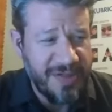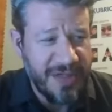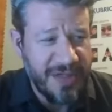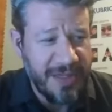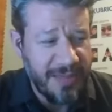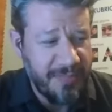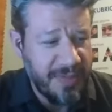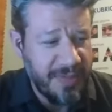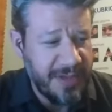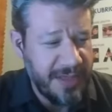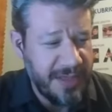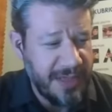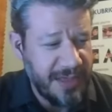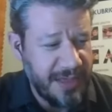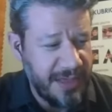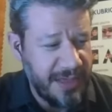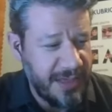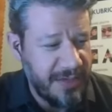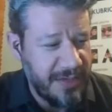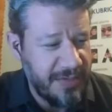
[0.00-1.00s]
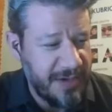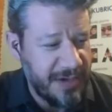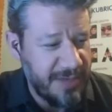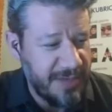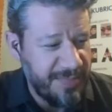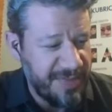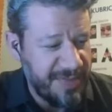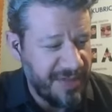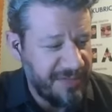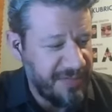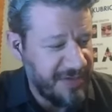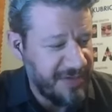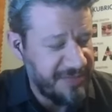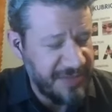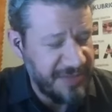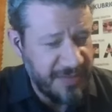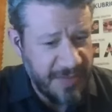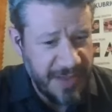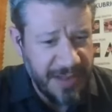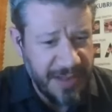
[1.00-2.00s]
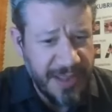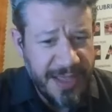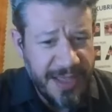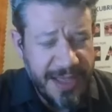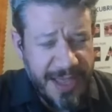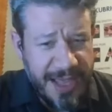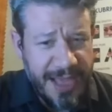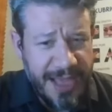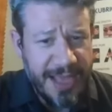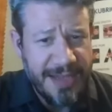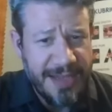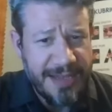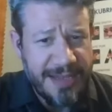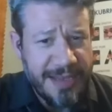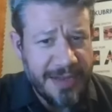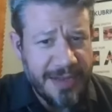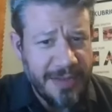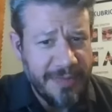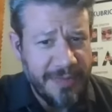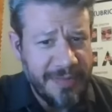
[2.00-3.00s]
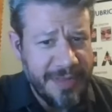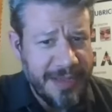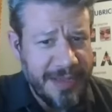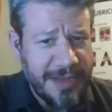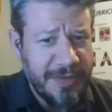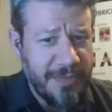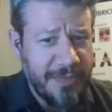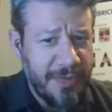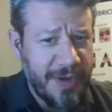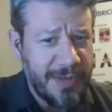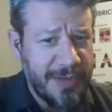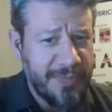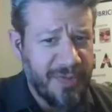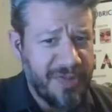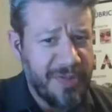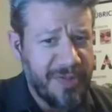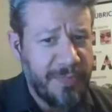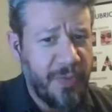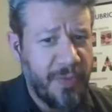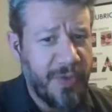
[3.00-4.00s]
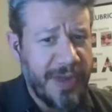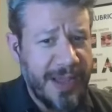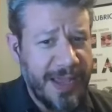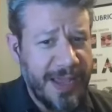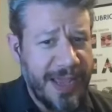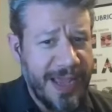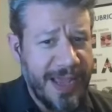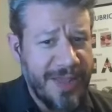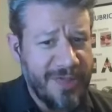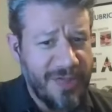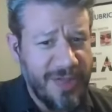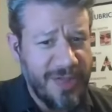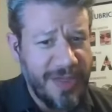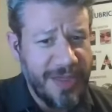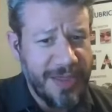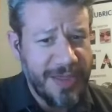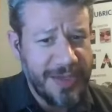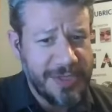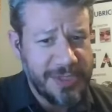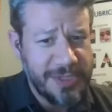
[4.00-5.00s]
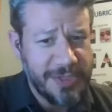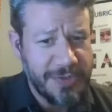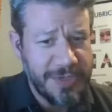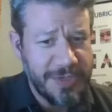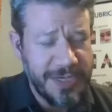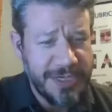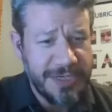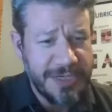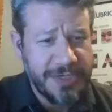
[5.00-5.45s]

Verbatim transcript: him, but he he acquitted himself awfully well. And you know the incredible supporting cast uh, oh, sure yeah. didn't